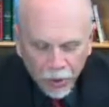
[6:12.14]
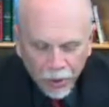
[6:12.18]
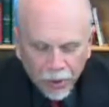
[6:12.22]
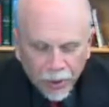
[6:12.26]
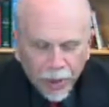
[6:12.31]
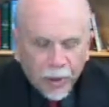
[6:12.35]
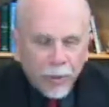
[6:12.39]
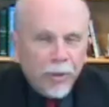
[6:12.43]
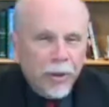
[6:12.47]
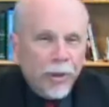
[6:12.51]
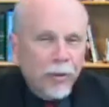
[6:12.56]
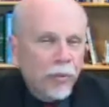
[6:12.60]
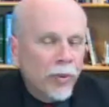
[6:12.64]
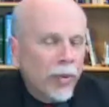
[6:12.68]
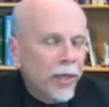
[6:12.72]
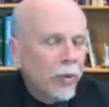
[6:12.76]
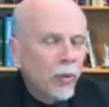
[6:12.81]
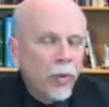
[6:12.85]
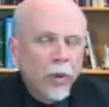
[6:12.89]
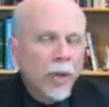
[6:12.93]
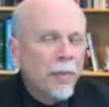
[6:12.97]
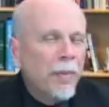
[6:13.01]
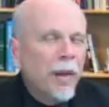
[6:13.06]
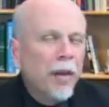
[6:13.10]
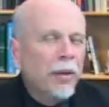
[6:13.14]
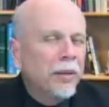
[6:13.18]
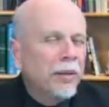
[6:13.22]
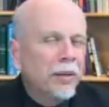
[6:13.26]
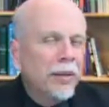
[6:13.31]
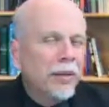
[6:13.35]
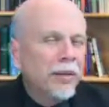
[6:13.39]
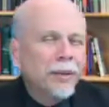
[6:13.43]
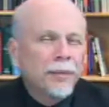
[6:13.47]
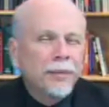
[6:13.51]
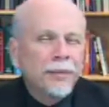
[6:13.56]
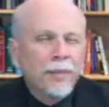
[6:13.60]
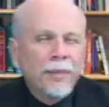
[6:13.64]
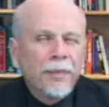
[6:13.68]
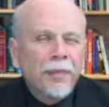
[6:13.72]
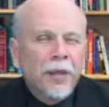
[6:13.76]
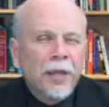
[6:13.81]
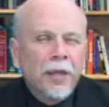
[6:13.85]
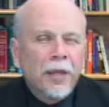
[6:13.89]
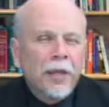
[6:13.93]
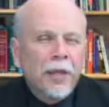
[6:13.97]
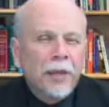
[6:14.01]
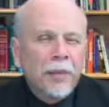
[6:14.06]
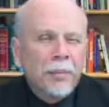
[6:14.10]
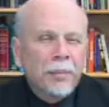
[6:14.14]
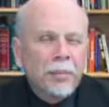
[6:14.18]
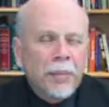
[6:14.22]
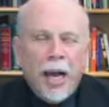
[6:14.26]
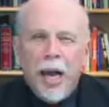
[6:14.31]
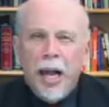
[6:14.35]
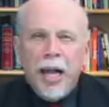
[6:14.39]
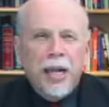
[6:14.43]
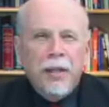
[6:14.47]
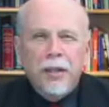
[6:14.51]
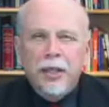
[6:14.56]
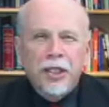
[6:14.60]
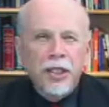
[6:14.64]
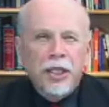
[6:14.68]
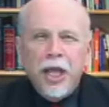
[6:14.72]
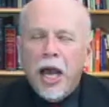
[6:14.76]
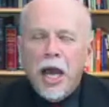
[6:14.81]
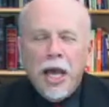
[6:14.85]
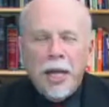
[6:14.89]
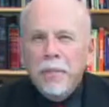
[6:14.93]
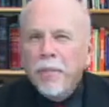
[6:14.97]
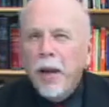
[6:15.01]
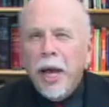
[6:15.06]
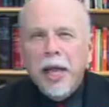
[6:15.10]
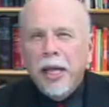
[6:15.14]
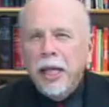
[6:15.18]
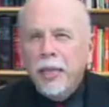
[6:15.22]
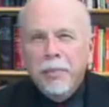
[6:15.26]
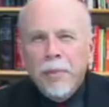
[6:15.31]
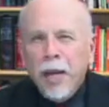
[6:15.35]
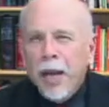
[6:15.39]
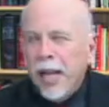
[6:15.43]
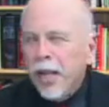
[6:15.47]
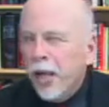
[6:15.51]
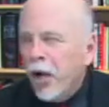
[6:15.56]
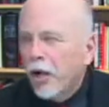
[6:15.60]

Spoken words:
Number 3, what about pie in the sky by and by?